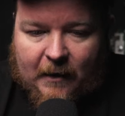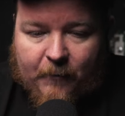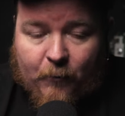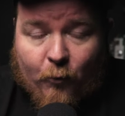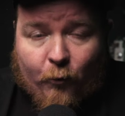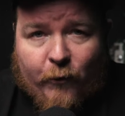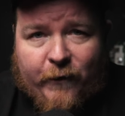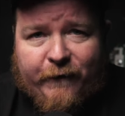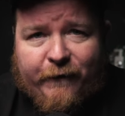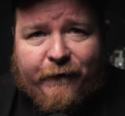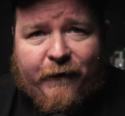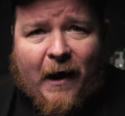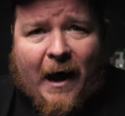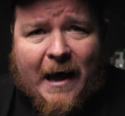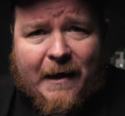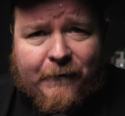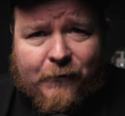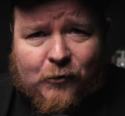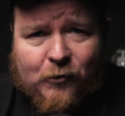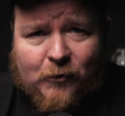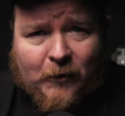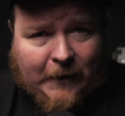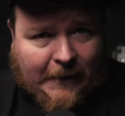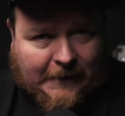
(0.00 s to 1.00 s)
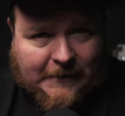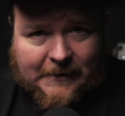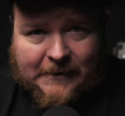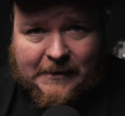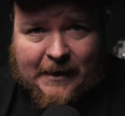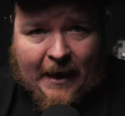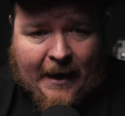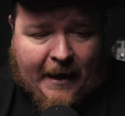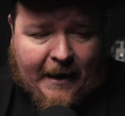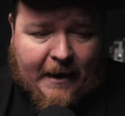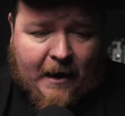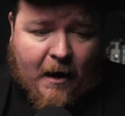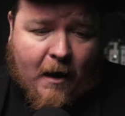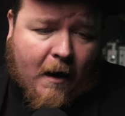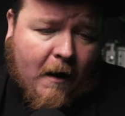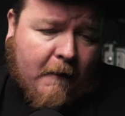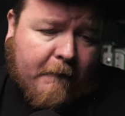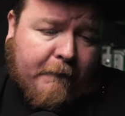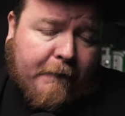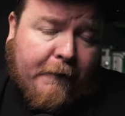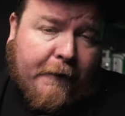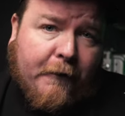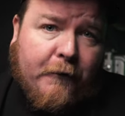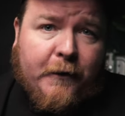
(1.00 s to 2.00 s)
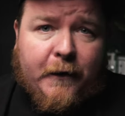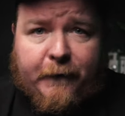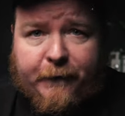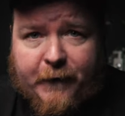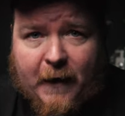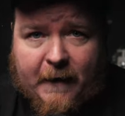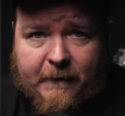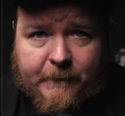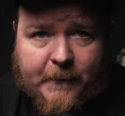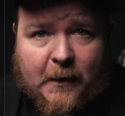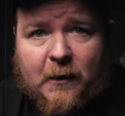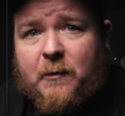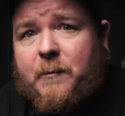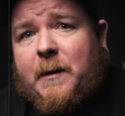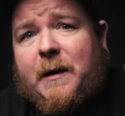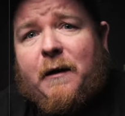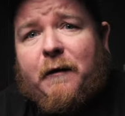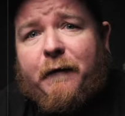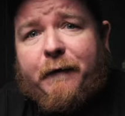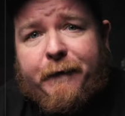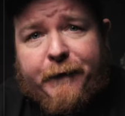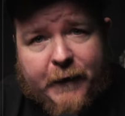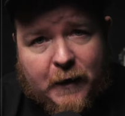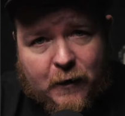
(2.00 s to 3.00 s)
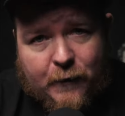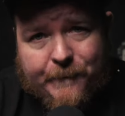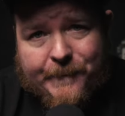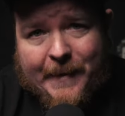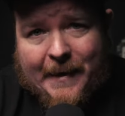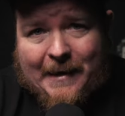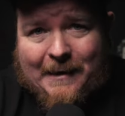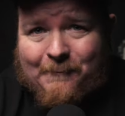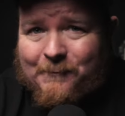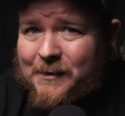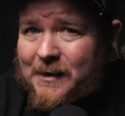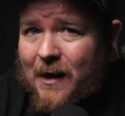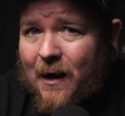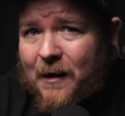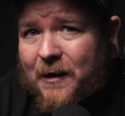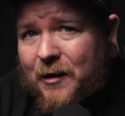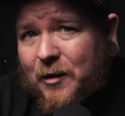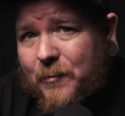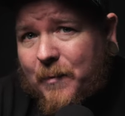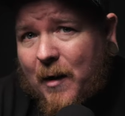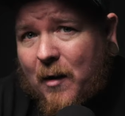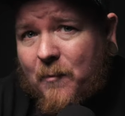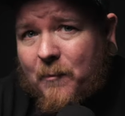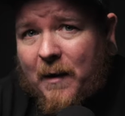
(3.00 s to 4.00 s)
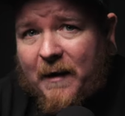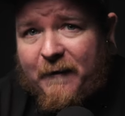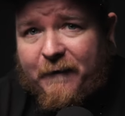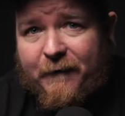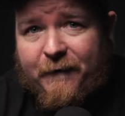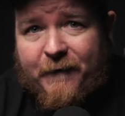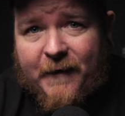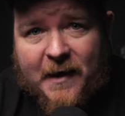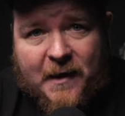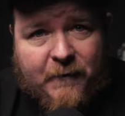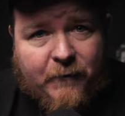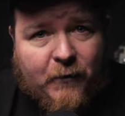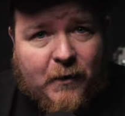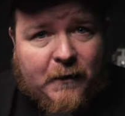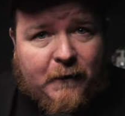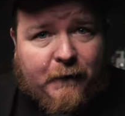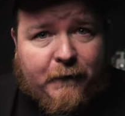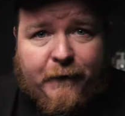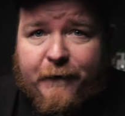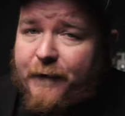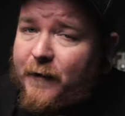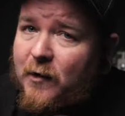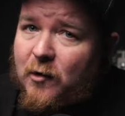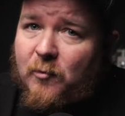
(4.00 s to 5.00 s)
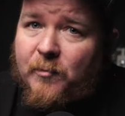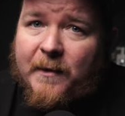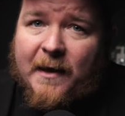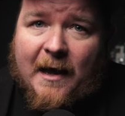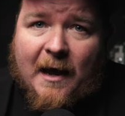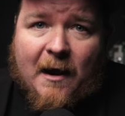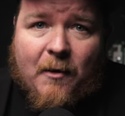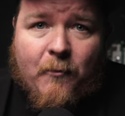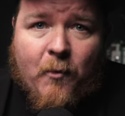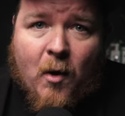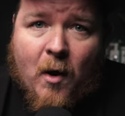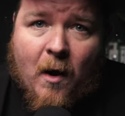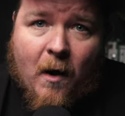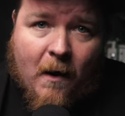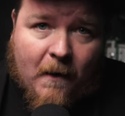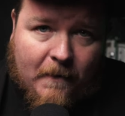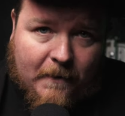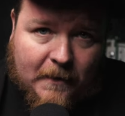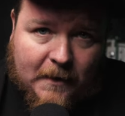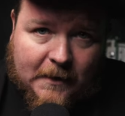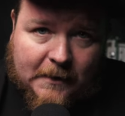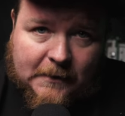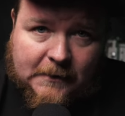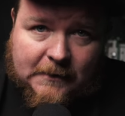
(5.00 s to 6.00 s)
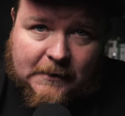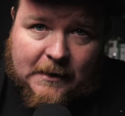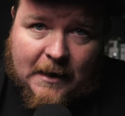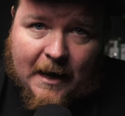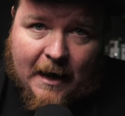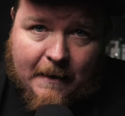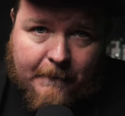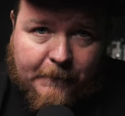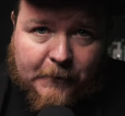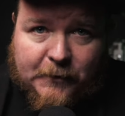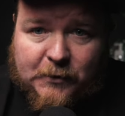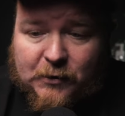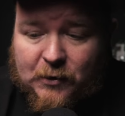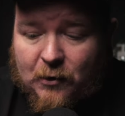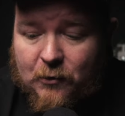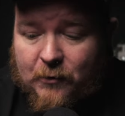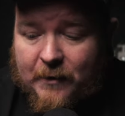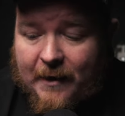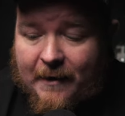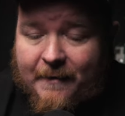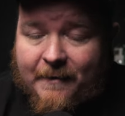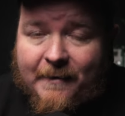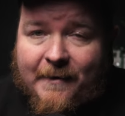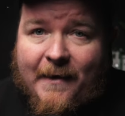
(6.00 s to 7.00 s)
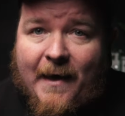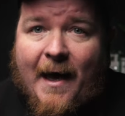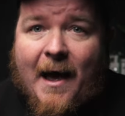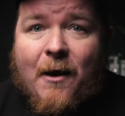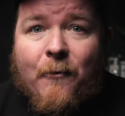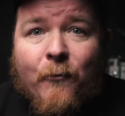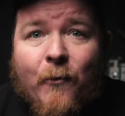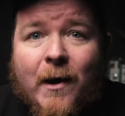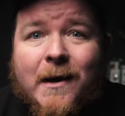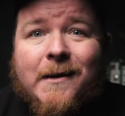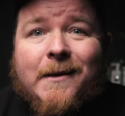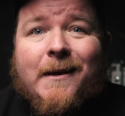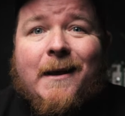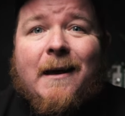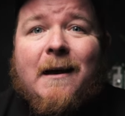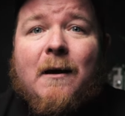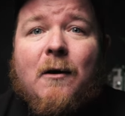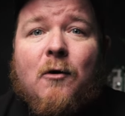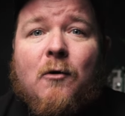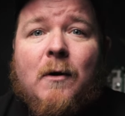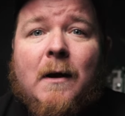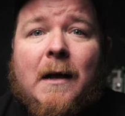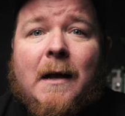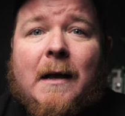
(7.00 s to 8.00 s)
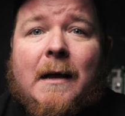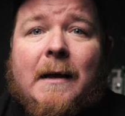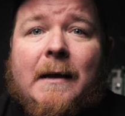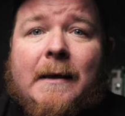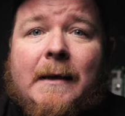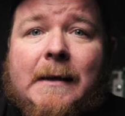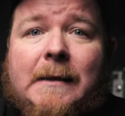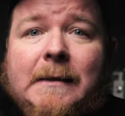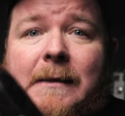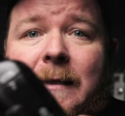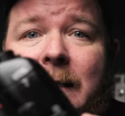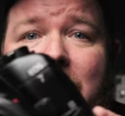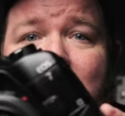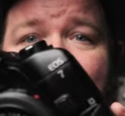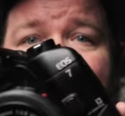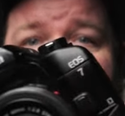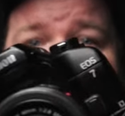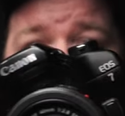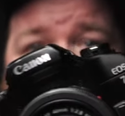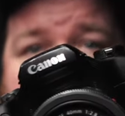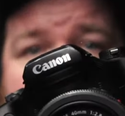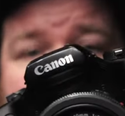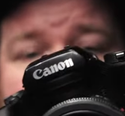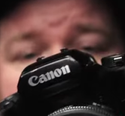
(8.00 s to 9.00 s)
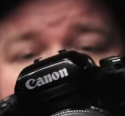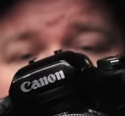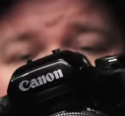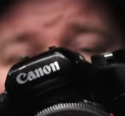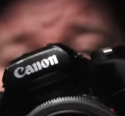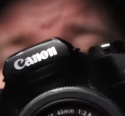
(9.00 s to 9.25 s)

revival, let's say, of 35mm film, and I'm talking about my favorite film camera on this episode, and that right now is the Canon